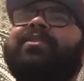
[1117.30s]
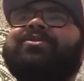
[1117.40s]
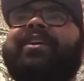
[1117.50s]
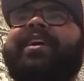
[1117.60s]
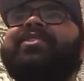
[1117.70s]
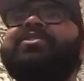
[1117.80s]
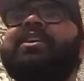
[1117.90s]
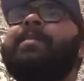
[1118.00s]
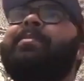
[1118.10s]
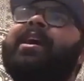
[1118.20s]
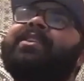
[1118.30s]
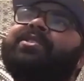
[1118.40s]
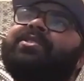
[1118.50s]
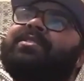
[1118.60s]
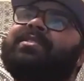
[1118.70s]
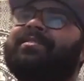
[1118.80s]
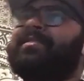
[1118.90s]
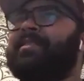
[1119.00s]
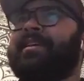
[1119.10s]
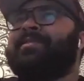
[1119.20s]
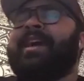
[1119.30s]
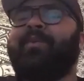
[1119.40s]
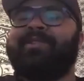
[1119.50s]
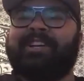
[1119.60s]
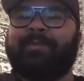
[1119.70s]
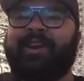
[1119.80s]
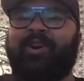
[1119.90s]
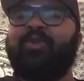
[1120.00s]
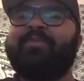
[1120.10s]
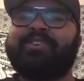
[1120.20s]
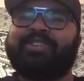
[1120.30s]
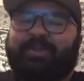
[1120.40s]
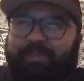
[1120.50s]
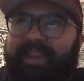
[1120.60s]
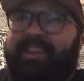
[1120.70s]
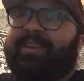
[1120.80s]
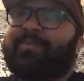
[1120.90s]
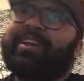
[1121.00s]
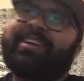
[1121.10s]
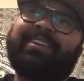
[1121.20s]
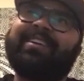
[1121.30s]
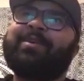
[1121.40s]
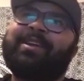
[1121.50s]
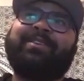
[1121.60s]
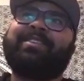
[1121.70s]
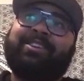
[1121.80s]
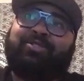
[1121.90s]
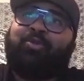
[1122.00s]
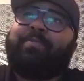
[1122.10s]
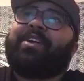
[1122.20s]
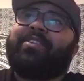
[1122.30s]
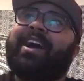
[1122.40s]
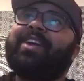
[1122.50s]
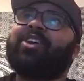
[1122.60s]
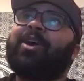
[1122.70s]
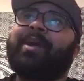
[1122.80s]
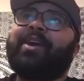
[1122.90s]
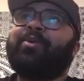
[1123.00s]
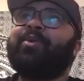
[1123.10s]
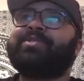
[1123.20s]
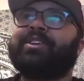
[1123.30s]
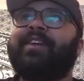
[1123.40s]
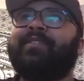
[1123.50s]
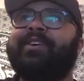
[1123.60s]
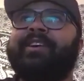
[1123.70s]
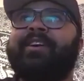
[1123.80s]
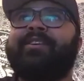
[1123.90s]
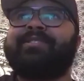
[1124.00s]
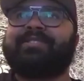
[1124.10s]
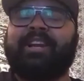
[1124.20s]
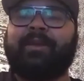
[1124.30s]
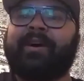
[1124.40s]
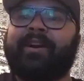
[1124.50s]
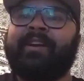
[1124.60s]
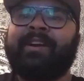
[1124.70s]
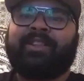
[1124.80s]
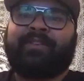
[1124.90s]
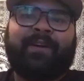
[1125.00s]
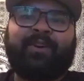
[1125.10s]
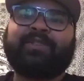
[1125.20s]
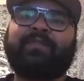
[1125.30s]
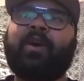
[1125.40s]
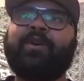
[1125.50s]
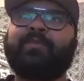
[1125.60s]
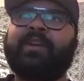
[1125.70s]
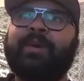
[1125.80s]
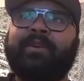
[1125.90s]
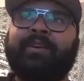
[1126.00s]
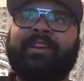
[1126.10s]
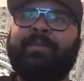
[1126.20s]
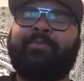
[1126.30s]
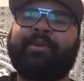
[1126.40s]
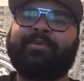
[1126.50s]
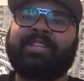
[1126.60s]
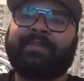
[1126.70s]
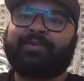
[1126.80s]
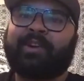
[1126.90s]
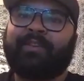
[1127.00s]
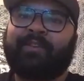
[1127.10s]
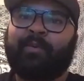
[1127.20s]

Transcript: Gage, but I wasn't gonna be a homer and just pick him. Like he's doing better than I thought, but I knew he was gonna have a good year. Just think about it. The Falcons have always been able to keep 3 receivers relevant.